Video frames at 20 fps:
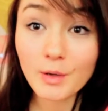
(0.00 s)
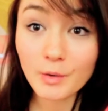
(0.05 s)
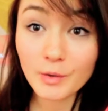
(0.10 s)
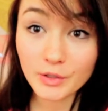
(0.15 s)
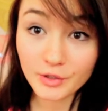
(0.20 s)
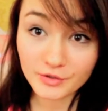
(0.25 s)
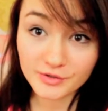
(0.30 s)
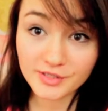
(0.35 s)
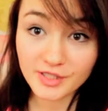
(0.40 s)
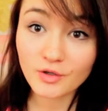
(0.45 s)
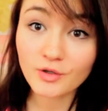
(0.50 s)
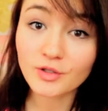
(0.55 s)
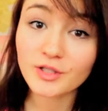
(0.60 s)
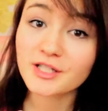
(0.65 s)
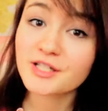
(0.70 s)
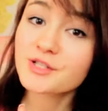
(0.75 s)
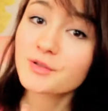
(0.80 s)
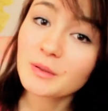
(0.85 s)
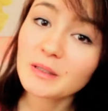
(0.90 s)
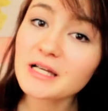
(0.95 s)
using
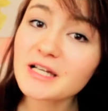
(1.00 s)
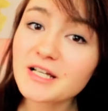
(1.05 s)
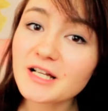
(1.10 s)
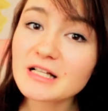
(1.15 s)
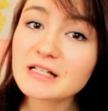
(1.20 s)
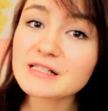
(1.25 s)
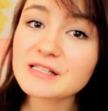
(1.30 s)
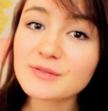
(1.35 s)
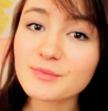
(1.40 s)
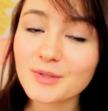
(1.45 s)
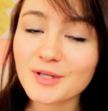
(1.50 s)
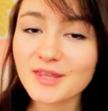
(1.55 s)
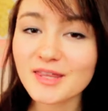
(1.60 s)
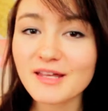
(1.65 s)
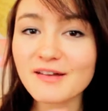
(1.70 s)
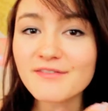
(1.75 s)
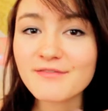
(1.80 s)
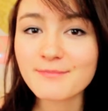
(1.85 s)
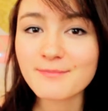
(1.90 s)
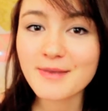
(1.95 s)
only $20 worth
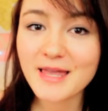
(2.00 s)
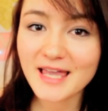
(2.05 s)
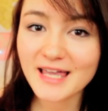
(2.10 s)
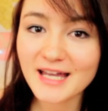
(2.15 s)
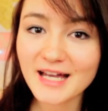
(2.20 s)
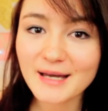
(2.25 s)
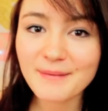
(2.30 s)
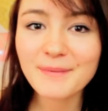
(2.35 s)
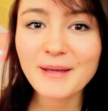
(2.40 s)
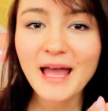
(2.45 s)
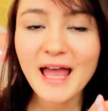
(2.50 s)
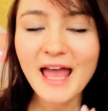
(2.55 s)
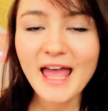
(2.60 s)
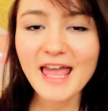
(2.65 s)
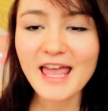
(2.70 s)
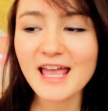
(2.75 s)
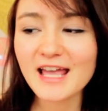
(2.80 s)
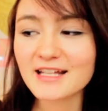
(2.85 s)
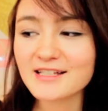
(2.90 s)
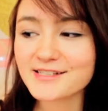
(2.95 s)
of makeup.
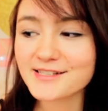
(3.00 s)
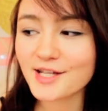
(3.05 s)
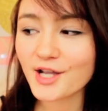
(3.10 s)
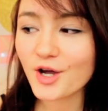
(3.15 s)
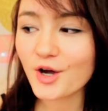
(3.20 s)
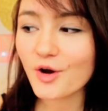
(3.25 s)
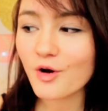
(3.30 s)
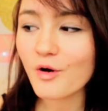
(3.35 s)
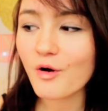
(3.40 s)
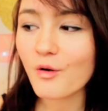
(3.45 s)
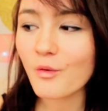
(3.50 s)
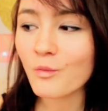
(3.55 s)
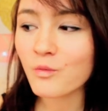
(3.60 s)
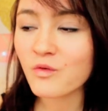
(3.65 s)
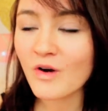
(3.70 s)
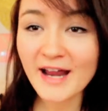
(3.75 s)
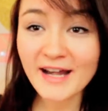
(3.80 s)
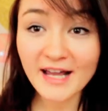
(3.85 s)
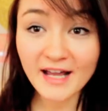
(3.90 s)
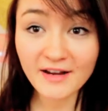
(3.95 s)
And so
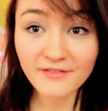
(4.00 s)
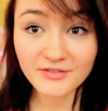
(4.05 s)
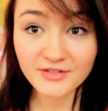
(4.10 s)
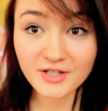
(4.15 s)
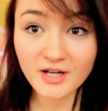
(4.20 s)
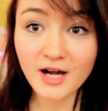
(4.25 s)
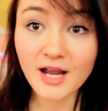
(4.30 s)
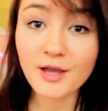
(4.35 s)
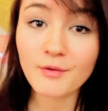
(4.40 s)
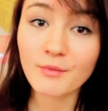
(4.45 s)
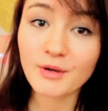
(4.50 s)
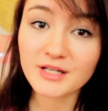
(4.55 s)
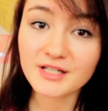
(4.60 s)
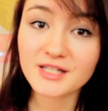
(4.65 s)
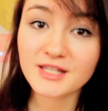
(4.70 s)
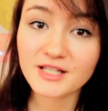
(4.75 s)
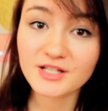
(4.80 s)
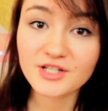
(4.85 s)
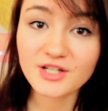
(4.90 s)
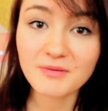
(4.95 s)
right after I went
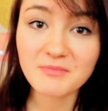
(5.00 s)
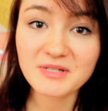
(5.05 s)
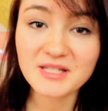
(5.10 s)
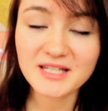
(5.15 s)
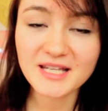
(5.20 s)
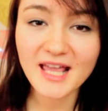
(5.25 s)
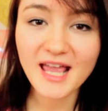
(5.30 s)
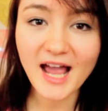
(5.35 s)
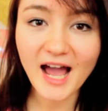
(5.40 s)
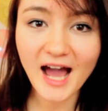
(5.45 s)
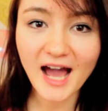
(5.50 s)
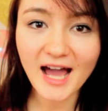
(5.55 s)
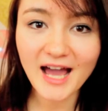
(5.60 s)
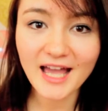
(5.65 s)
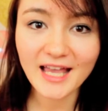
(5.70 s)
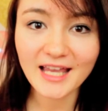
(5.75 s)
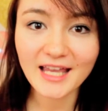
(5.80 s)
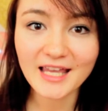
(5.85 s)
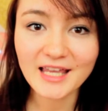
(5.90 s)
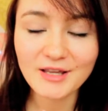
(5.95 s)
to the gym today,
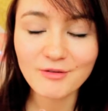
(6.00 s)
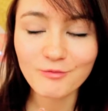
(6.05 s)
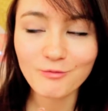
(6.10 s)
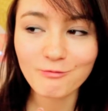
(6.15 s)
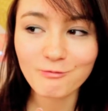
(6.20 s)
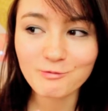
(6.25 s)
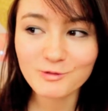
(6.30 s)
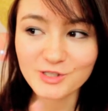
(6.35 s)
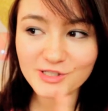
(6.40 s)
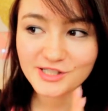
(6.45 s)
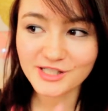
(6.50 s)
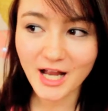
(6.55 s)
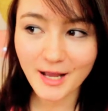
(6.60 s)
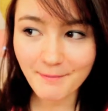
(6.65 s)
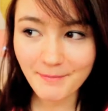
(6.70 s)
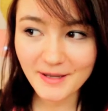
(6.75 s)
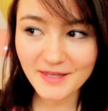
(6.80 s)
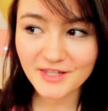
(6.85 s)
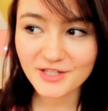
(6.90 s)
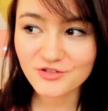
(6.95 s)
I
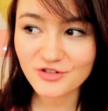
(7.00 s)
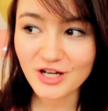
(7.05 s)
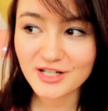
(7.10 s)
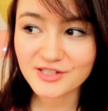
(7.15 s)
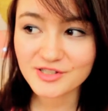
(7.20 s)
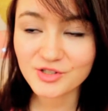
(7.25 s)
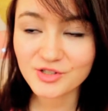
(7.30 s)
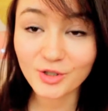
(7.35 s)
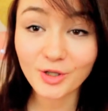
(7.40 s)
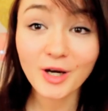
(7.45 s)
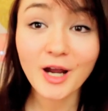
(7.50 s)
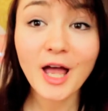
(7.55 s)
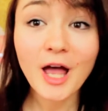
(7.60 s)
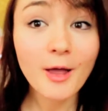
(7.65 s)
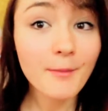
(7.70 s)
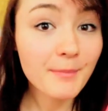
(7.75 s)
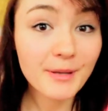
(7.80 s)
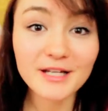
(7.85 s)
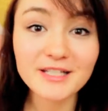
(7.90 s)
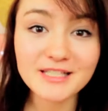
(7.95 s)
stopped by the drugstore,
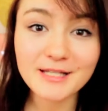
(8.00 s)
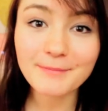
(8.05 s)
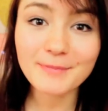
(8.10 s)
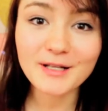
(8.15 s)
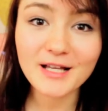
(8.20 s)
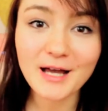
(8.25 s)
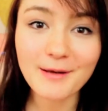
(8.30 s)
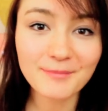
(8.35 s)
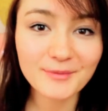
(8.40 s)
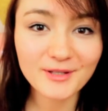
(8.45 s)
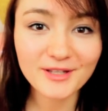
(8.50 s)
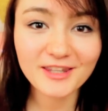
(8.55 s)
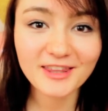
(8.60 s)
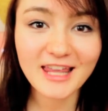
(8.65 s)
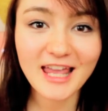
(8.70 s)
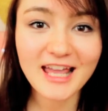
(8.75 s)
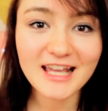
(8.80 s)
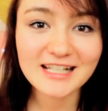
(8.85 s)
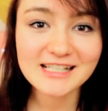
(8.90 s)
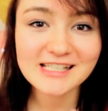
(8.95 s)
picked up a couple of
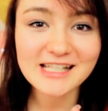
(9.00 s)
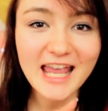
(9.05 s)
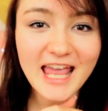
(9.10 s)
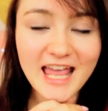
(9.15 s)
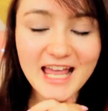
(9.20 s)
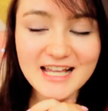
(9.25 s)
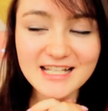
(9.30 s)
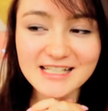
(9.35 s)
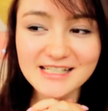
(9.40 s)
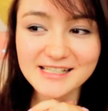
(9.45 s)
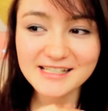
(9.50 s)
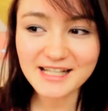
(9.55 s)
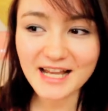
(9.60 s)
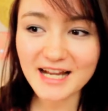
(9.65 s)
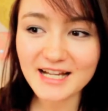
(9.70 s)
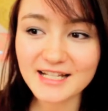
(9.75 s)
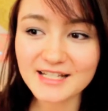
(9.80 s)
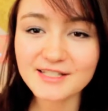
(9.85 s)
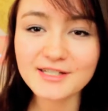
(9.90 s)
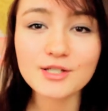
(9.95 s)
things, and
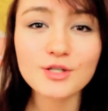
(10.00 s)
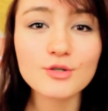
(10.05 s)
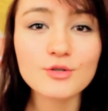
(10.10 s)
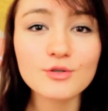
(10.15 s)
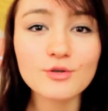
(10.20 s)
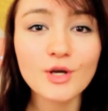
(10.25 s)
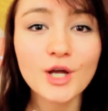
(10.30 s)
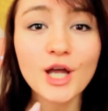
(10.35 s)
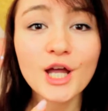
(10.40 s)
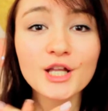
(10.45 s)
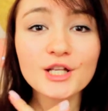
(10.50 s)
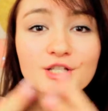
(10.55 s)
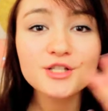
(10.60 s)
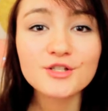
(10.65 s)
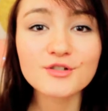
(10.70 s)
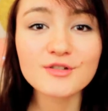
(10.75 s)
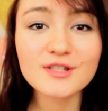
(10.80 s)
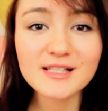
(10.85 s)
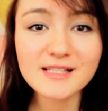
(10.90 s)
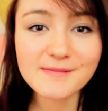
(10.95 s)
decided to
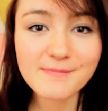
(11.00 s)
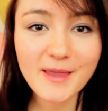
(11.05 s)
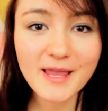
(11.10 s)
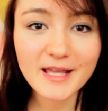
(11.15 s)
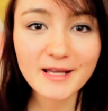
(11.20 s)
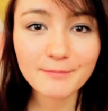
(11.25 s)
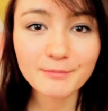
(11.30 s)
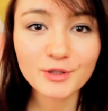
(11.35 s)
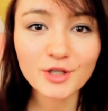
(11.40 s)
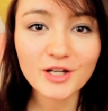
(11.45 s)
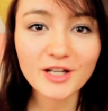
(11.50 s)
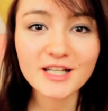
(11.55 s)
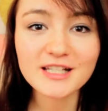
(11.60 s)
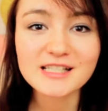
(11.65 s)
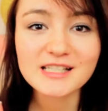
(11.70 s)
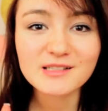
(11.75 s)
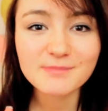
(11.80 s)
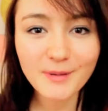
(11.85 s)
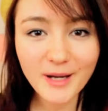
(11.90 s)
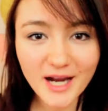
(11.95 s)
do this makeup look
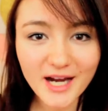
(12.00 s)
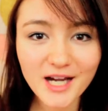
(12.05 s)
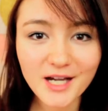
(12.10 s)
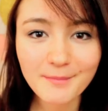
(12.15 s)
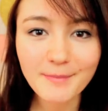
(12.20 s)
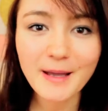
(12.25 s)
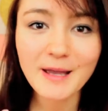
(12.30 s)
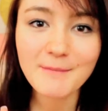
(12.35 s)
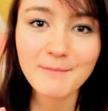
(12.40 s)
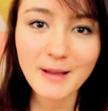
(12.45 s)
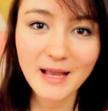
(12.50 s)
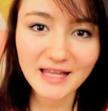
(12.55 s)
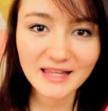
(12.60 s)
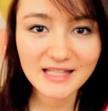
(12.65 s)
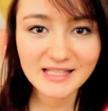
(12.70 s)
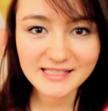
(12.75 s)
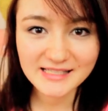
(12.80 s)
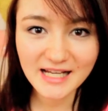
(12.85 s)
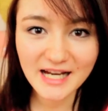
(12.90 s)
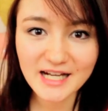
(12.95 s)
inspired by
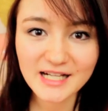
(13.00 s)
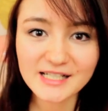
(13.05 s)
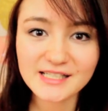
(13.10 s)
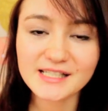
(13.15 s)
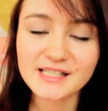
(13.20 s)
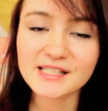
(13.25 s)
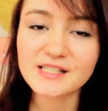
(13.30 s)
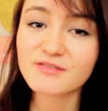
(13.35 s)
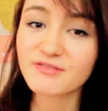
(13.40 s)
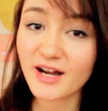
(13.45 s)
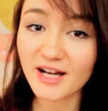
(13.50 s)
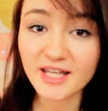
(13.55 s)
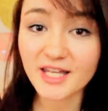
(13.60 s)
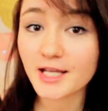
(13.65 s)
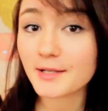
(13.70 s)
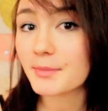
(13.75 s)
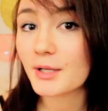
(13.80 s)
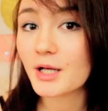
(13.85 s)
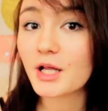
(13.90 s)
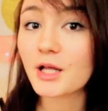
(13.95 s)
Miley Cyrus's
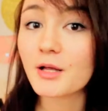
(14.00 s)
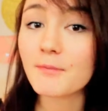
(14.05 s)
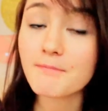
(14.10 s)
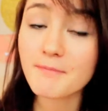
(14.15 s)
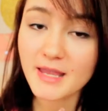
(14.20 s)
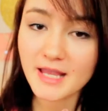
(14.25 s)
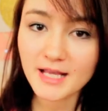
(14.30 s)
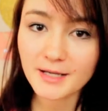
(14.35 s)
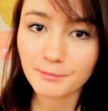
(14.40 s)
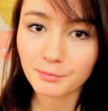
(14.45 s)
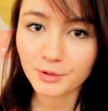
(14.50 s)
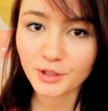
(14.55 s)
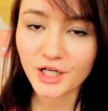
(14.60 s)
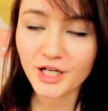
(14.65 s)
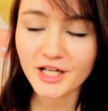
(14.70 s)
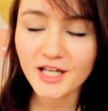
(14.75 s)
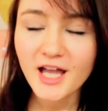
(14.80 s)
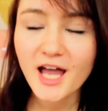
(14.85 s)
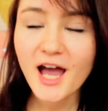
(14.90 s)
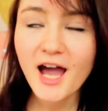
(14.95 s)
Wrecking Ball makeup
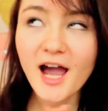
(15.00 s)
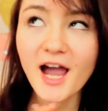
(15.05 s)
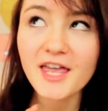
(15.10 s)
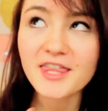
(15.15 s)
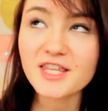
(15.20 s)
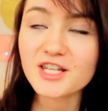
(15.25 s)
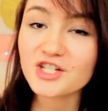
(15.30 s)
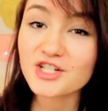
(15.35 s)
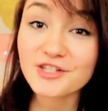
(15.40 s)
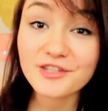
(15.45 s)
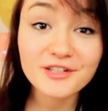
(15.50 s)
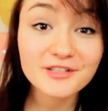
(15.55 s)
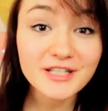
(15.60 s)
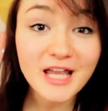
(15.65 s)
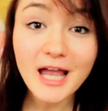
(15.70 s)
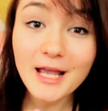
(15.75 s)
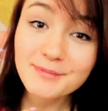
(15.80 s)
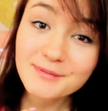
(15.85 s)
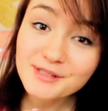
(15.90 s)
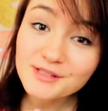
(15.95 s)
look. I think she looked
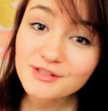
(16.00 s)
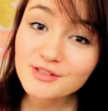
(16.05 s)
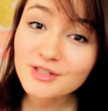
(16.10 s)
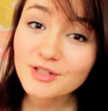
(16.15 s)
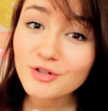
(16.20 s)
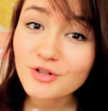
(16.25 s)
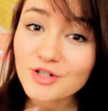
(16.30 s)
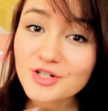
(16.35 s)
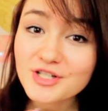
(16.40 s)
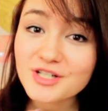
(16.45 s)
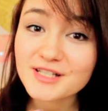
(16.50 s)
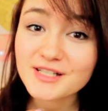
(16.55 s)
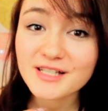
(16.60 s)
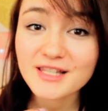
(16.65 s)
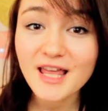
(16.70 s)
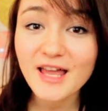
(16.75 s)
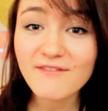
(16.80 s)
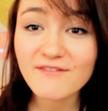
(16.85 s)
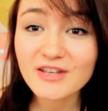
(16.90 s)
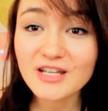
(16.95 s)
absolutely gorgeous
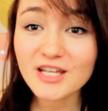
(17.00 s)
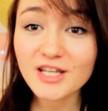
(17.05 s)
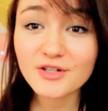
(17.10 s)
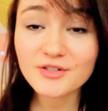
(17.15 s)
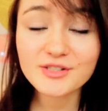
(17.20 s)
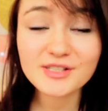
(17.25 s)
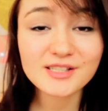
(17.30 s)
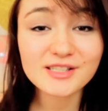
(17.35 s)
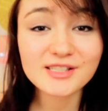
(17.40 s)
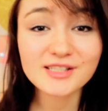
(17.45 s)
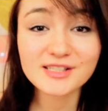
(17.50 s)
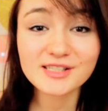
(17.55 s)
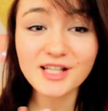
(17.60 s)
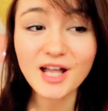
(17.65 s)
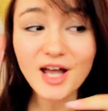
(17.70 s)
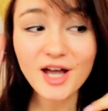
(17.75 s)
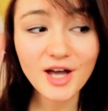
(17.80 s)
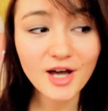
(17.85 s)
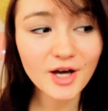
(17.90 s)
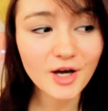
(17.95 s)
in that video, so
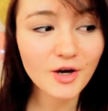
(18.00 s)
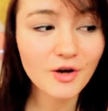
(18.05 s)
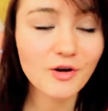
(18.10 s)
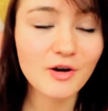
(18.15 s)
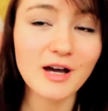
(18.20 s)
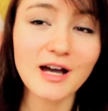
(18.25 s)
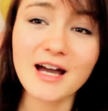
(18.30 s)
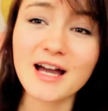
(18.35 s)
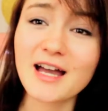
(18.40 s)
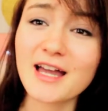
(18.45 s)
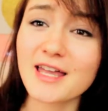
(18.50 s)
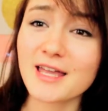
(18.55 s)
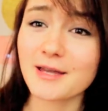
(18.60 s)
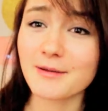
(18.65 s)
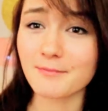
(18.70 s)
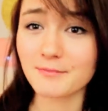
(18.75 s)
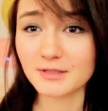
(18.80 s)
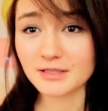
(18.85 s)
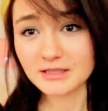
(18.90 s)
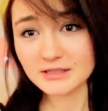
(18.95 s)
I
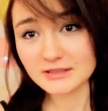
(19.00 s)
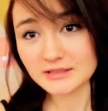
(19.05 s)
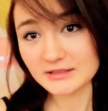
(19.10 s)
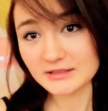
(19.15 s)
am